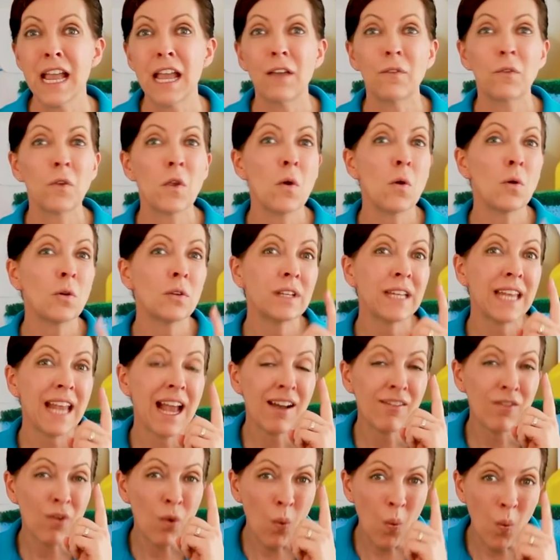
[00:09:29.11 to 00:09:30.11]
If you only
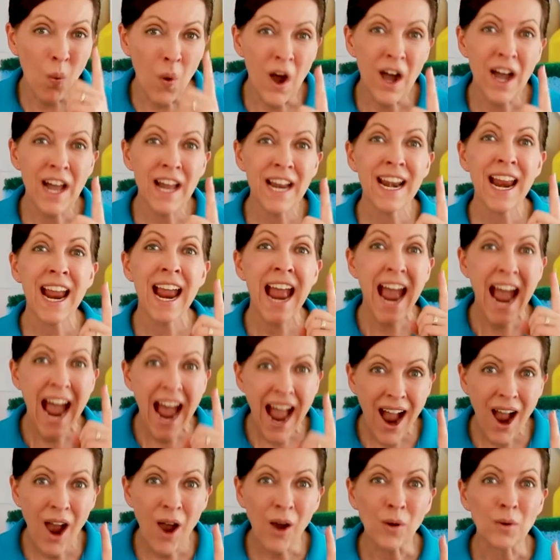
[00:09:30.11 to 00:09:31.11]
have one
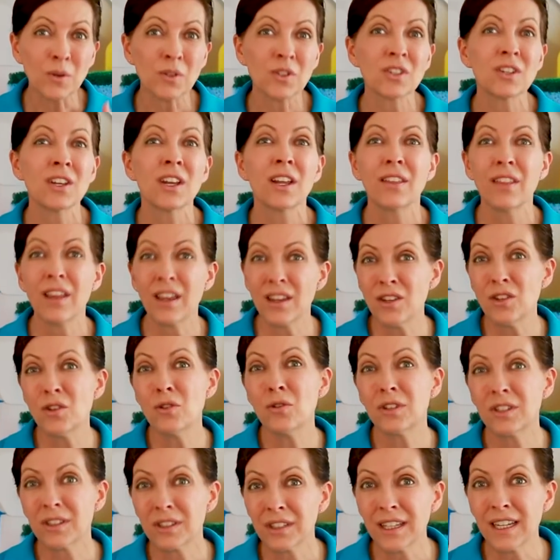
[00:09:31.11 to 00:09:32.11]
house that
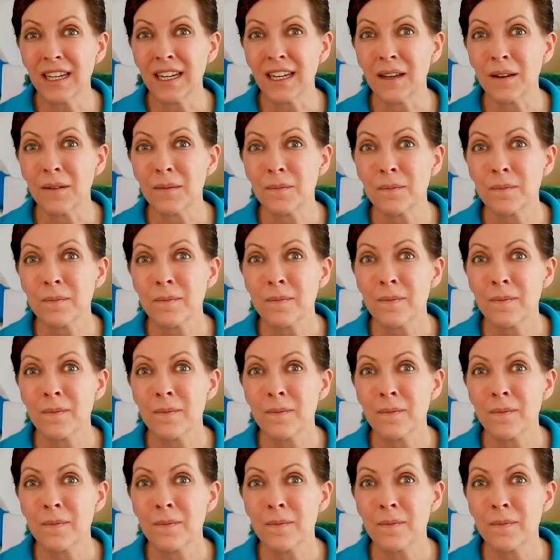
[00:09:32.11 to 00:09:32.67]
you clean,